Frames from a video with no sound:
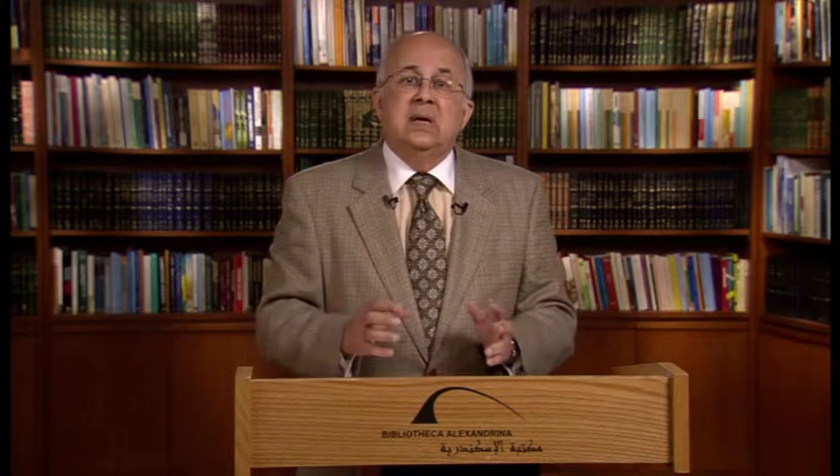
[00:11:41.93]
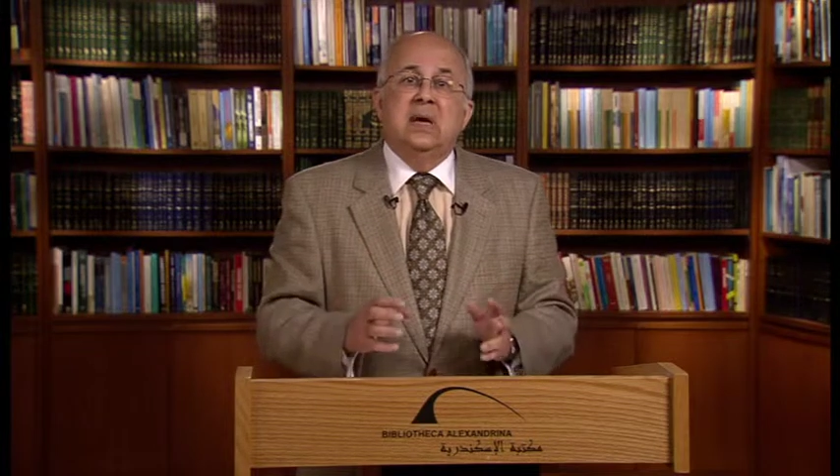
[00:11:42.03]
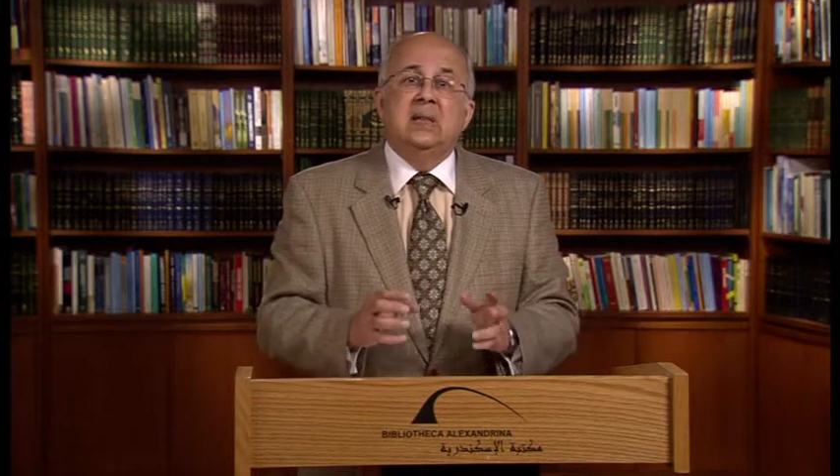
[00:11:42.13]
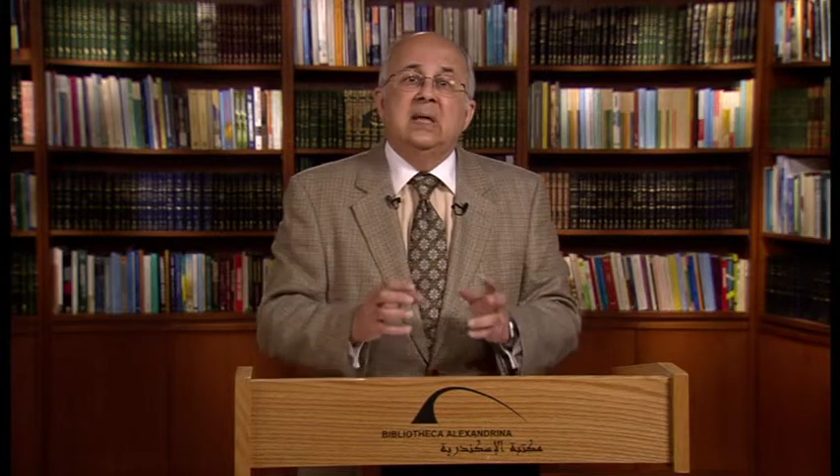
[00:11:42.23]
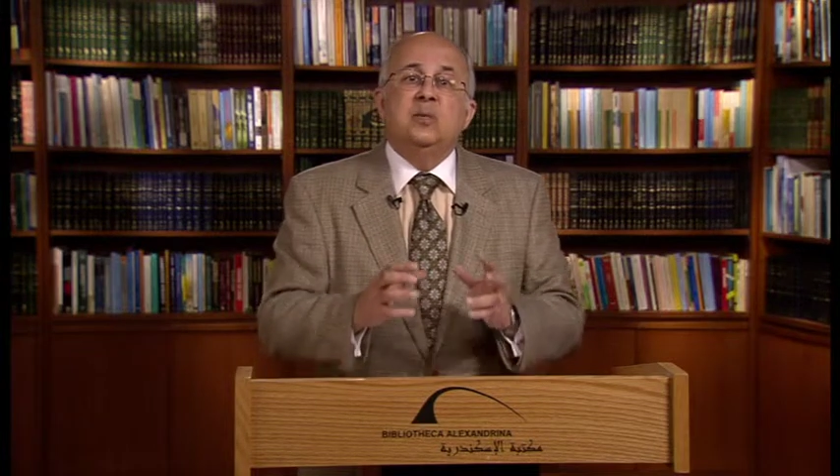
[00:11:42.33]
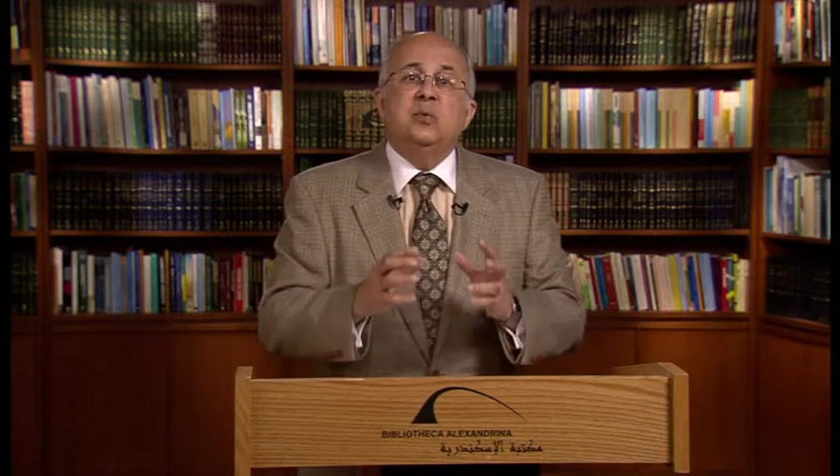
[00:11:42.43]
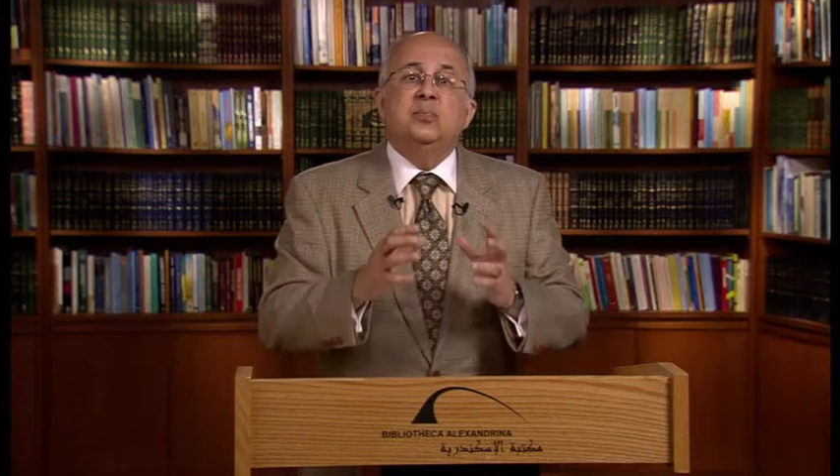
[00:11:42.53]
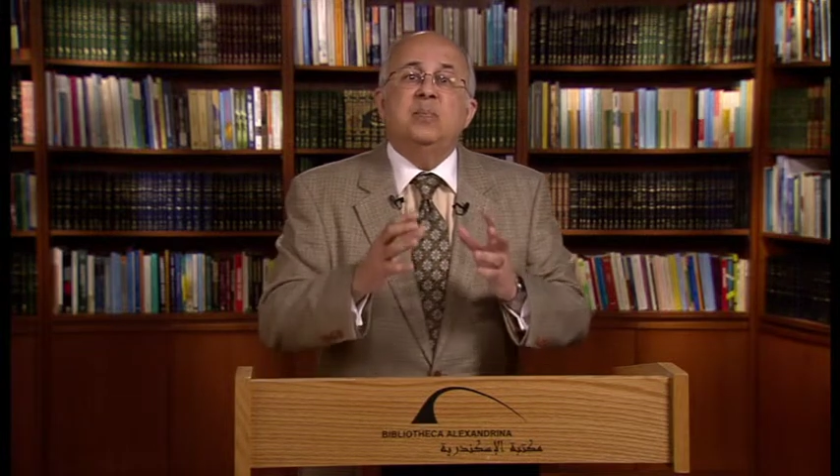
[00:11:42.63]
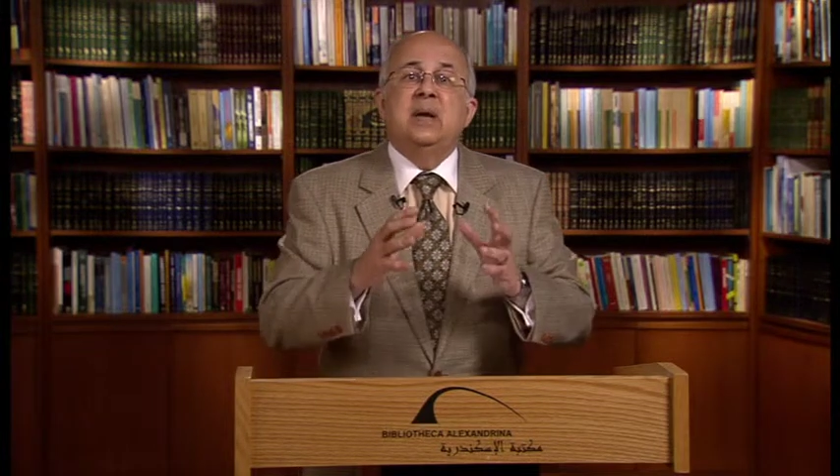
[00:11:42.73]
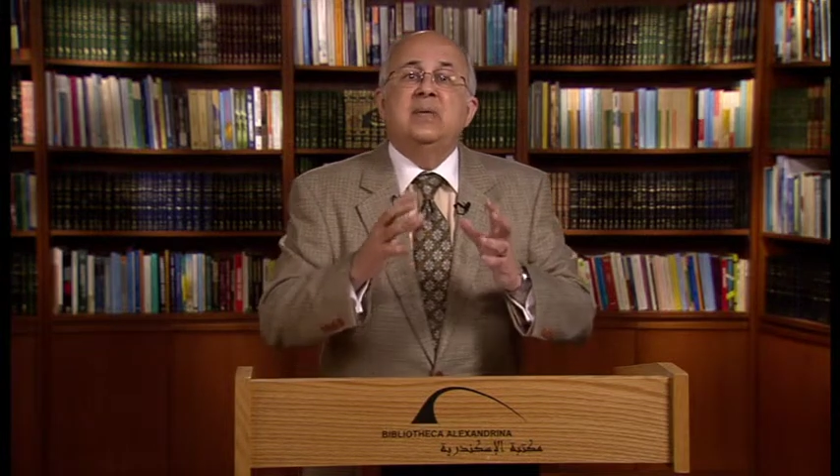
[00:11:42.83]
and they
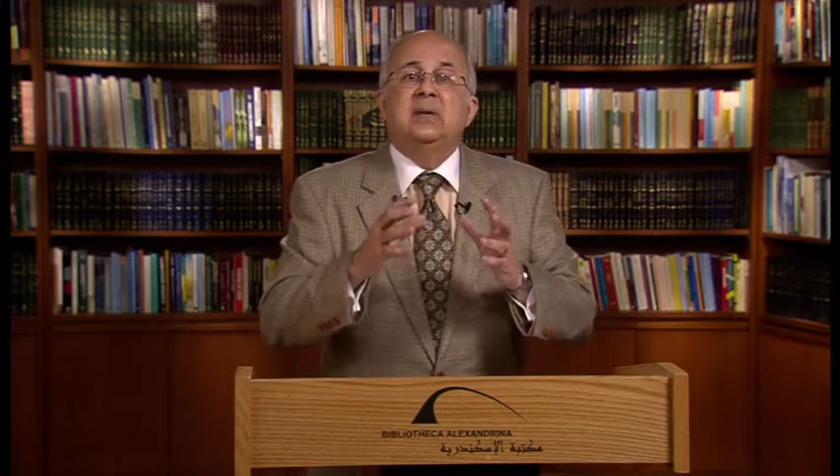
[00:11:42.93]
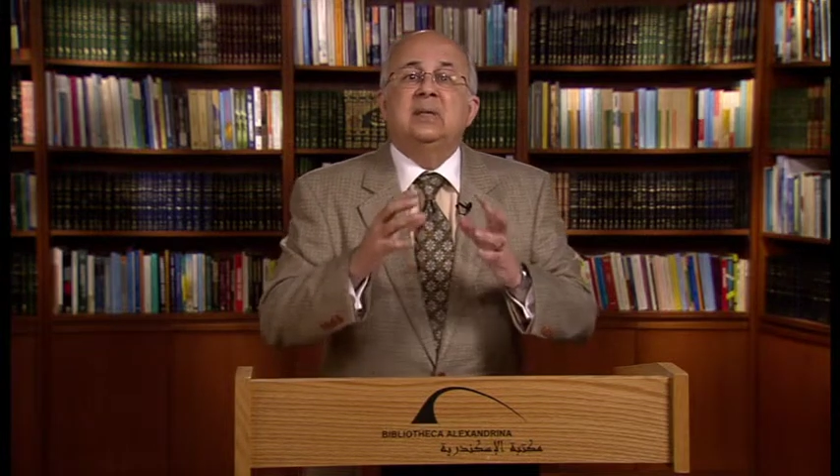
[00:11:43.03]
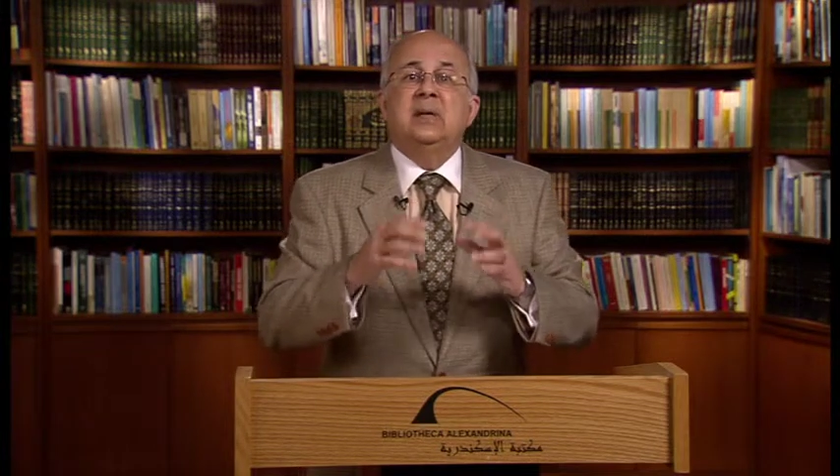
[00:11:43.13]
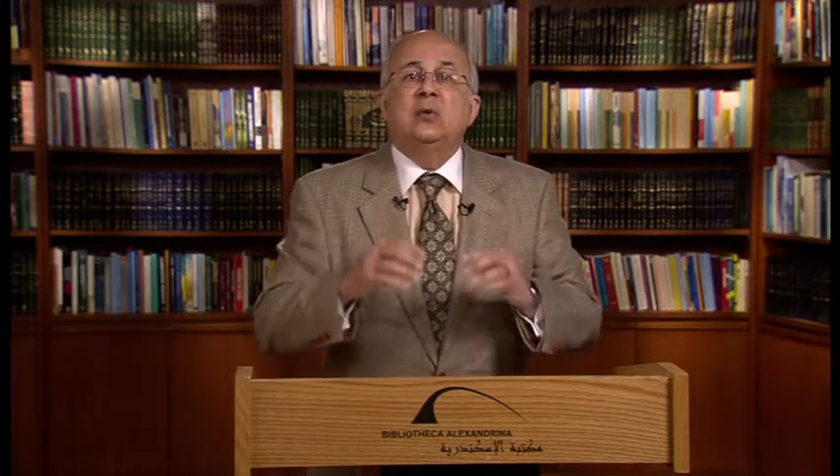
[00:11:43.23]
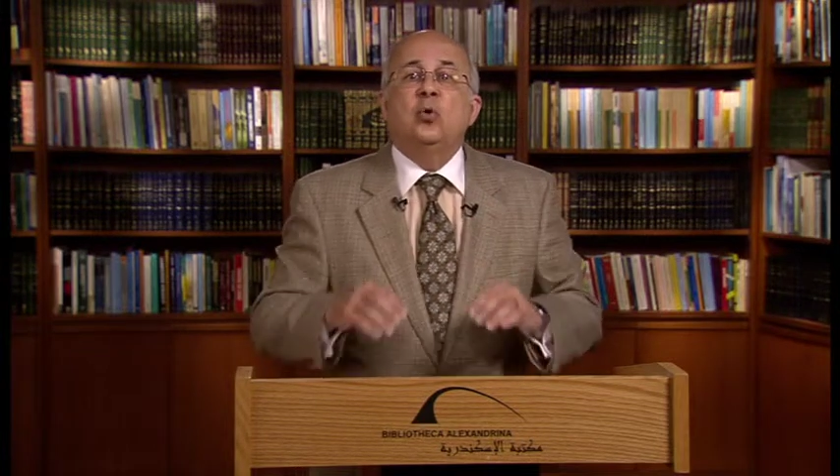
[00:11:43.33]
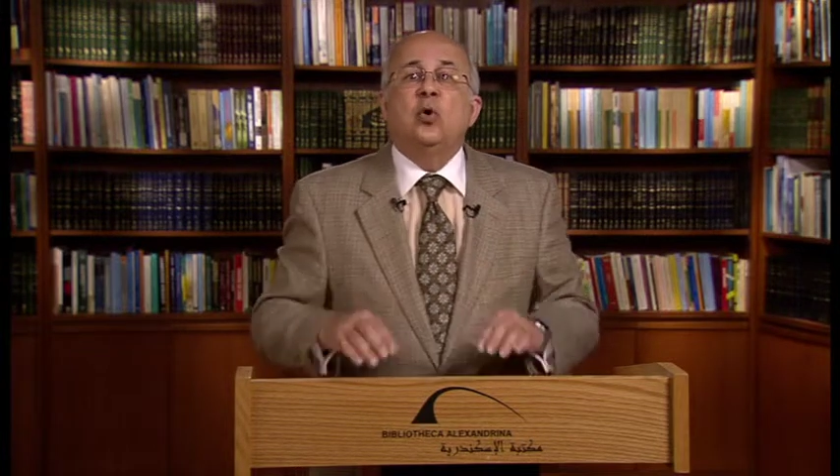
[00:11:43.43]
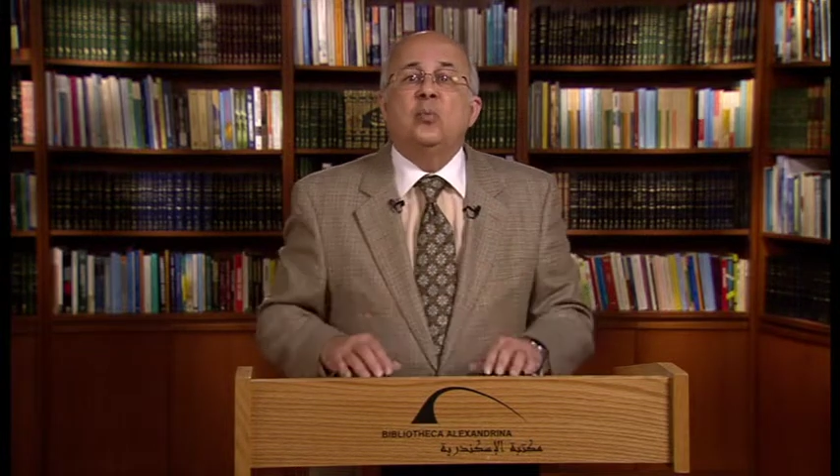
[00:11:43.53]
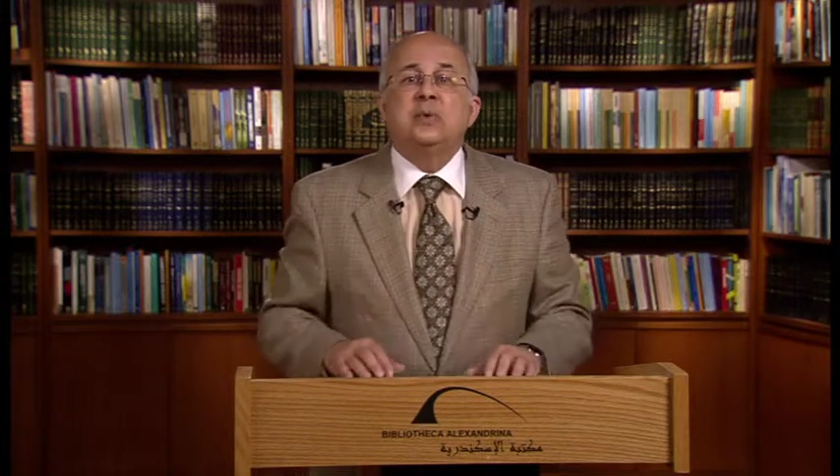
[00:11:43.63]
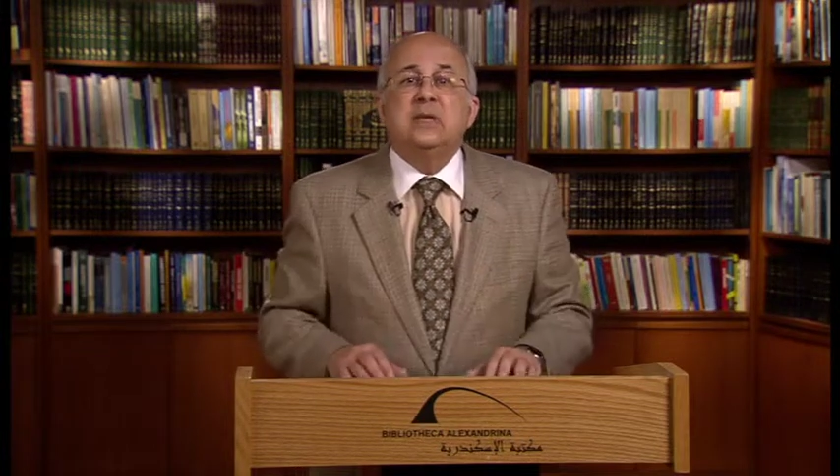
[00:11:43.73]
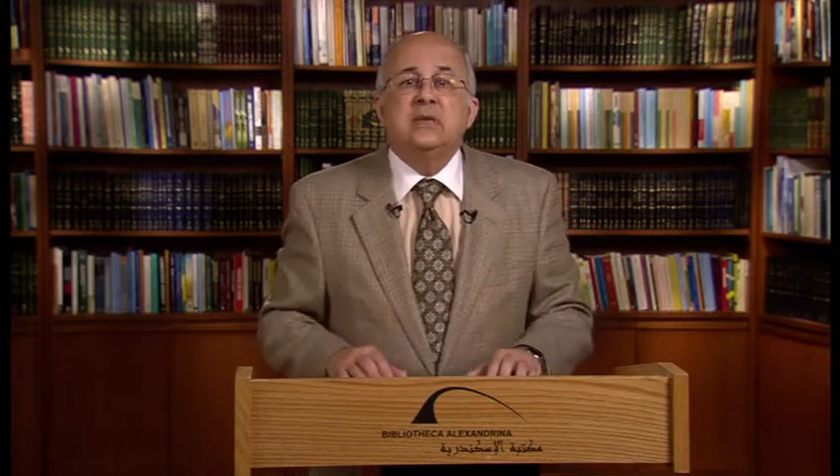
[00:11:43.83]
would benefit
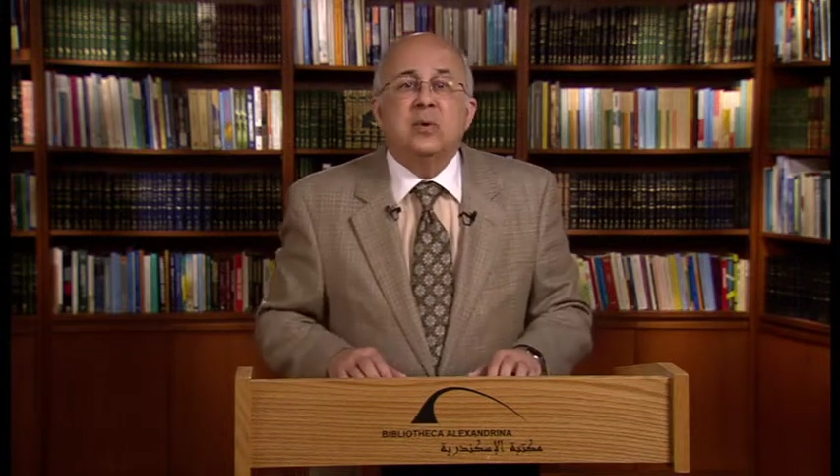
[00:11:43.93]
enormously